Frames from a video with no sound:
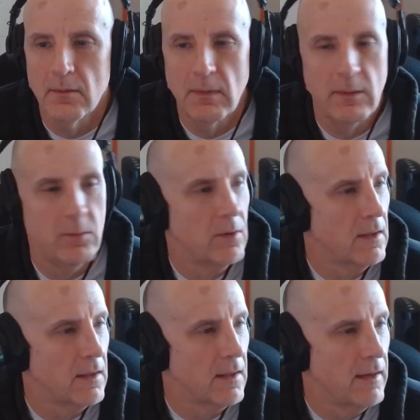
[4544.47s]
Maybe we'll
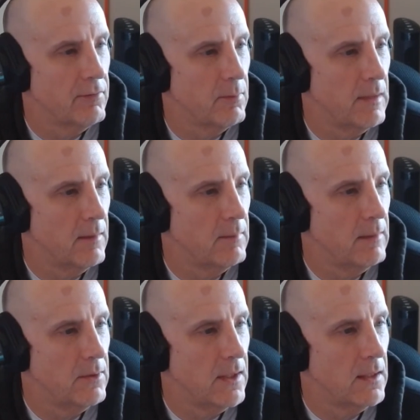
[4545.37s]
get a laugh from Dan,
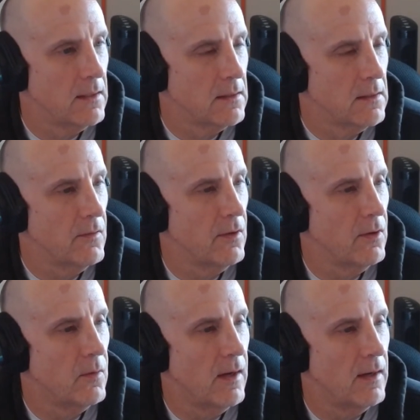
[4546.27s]
maybe not.
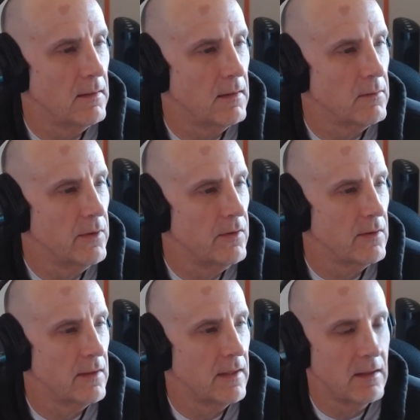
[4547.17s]
So
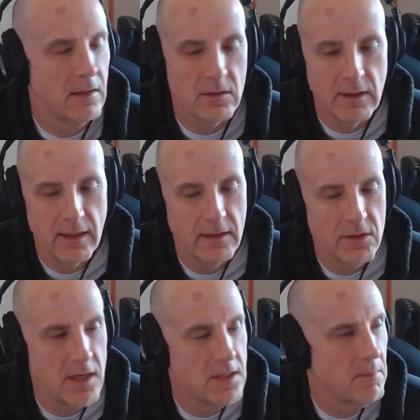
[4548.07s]
recently, I had to
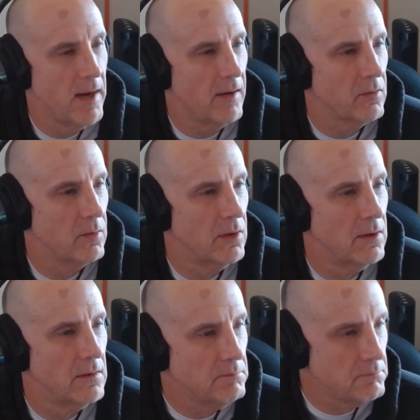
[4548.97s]
change a password,
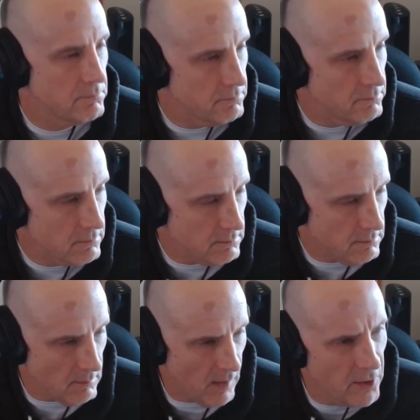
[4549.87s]
and
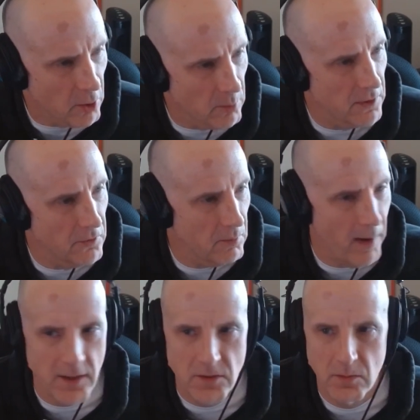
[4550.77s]
I normally use a
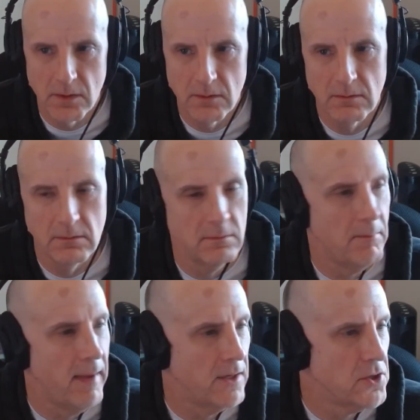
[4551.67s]
password
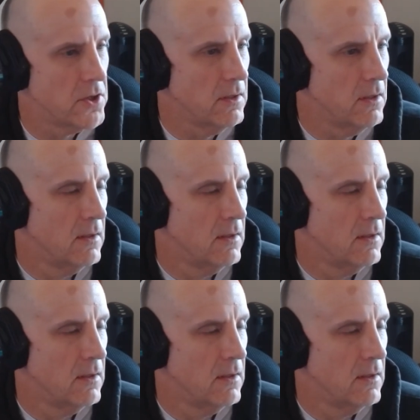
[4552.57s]
manager,